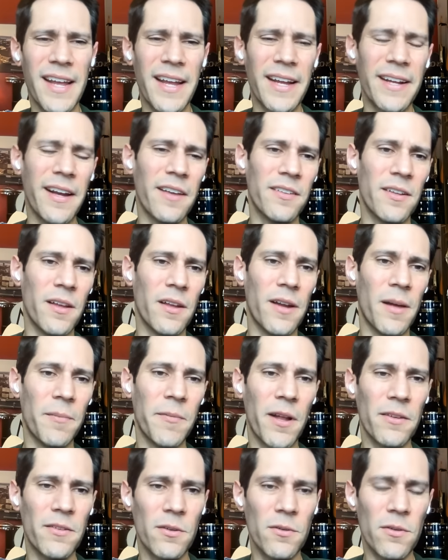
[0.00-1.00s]
hey guys,
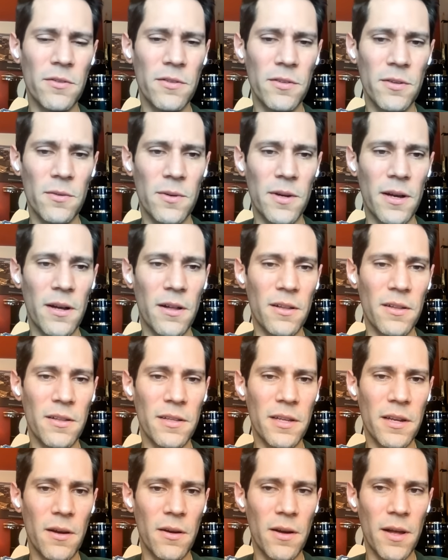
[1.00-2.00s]
I'm not doing so well.
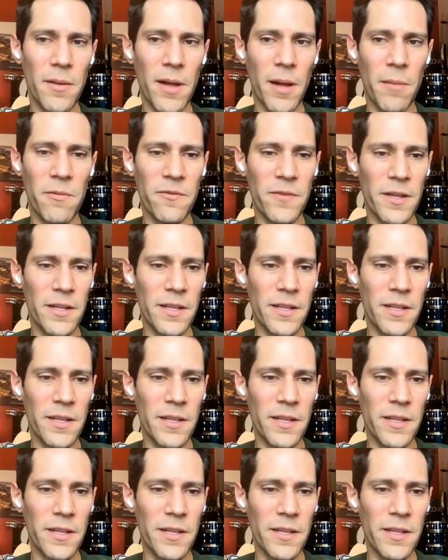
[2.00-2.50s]
You know,